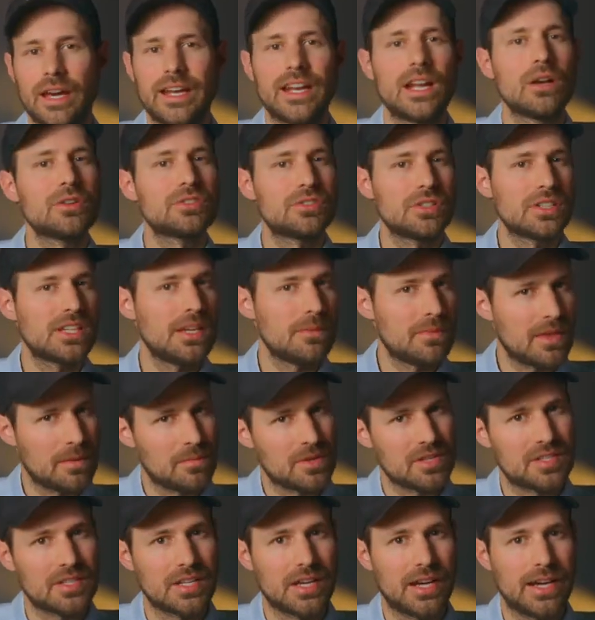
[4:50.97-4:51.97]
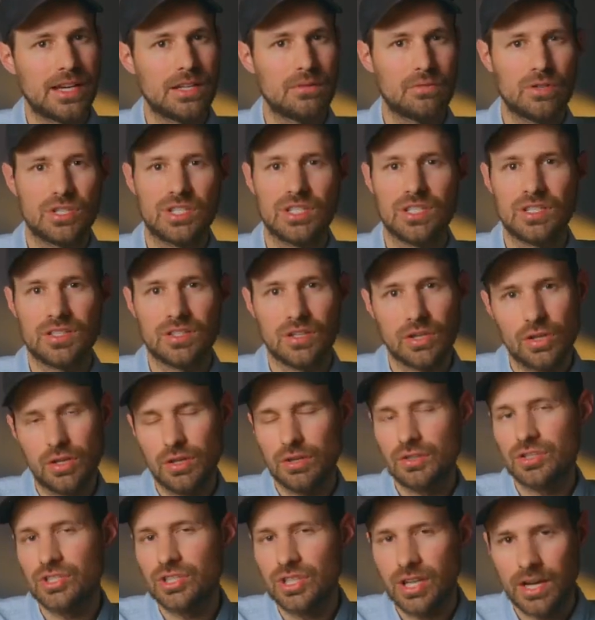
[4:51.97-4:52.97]
And I also keep them aside, which is a
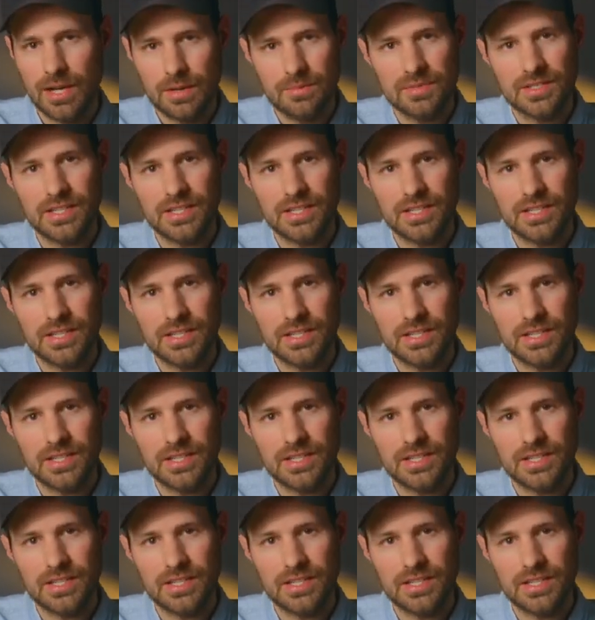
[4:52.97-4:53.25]
huge time